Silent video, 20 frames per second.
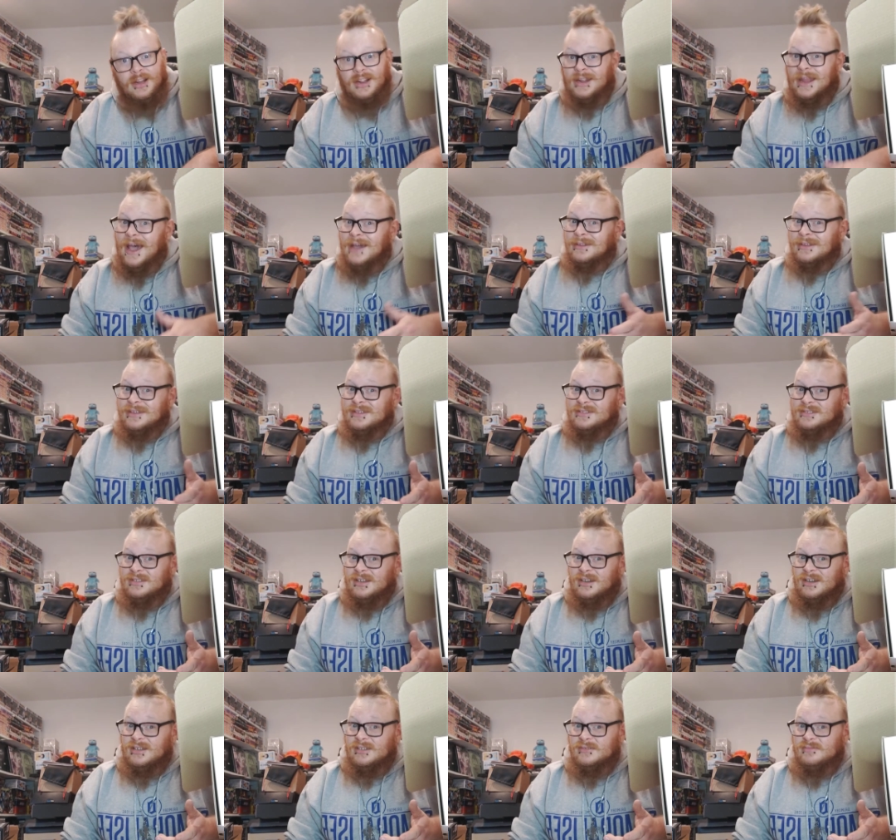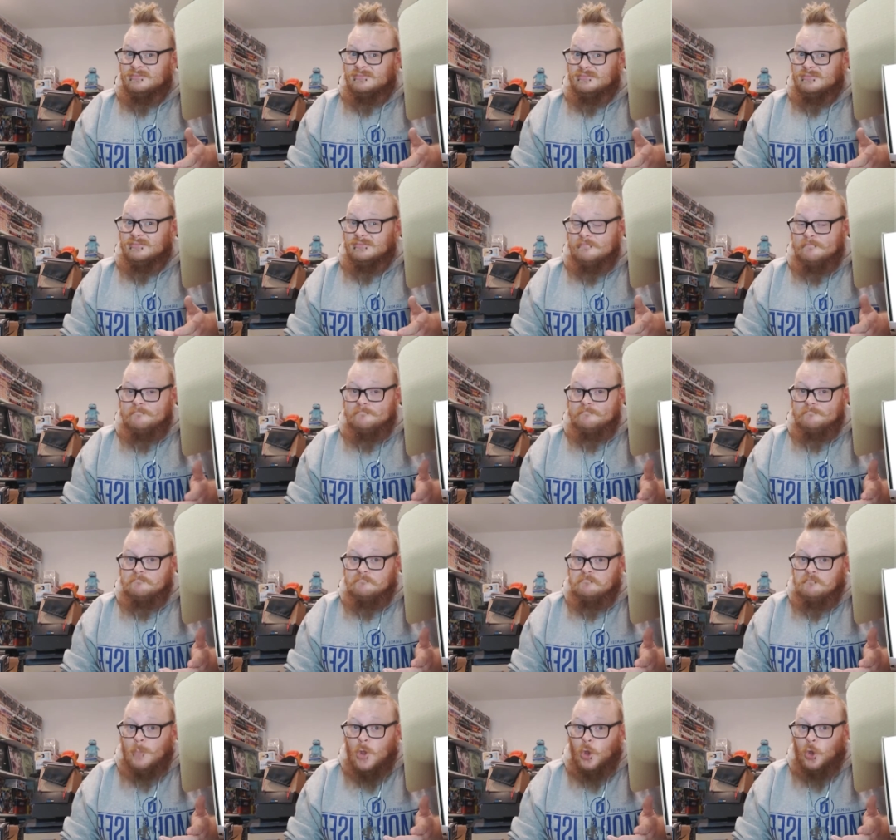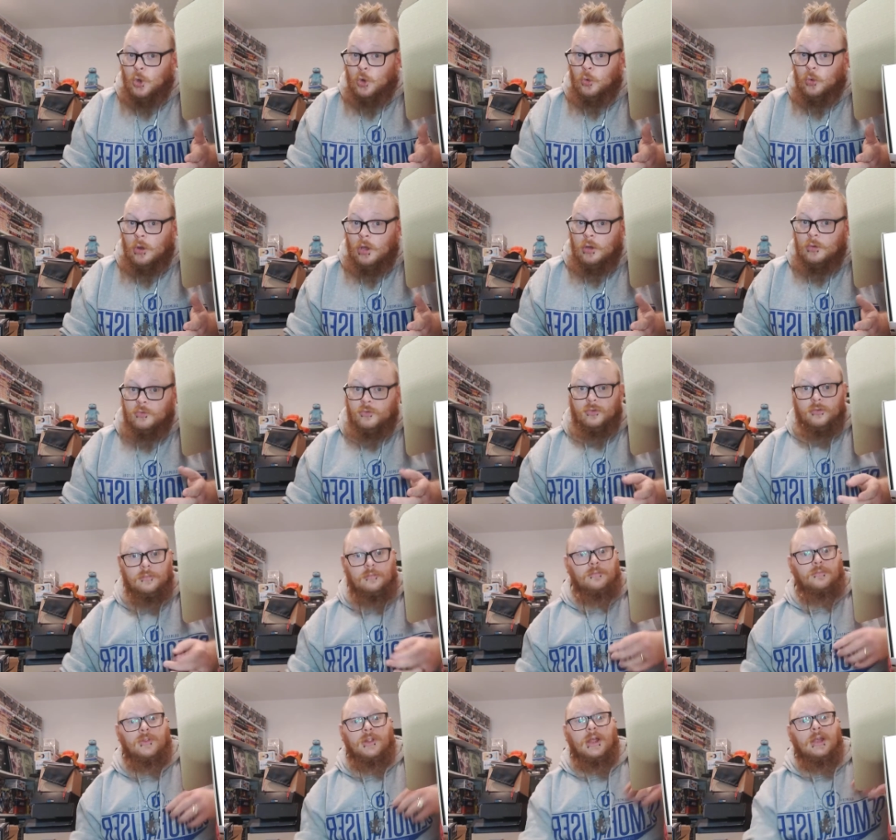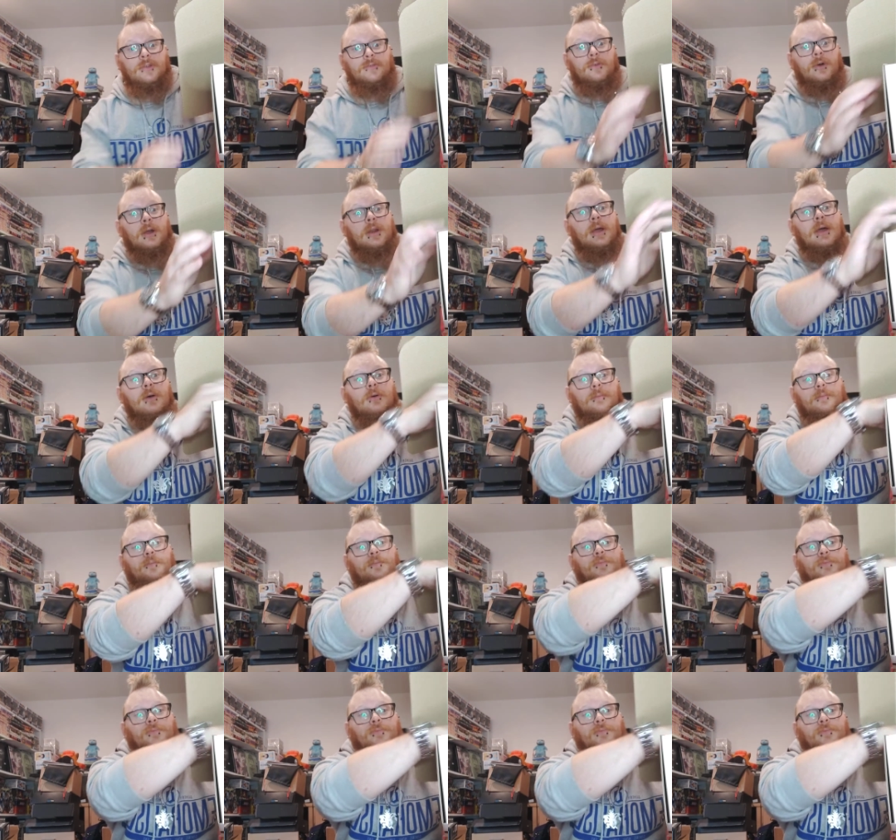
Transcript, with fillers: Lannister. Who knows? Let's find out.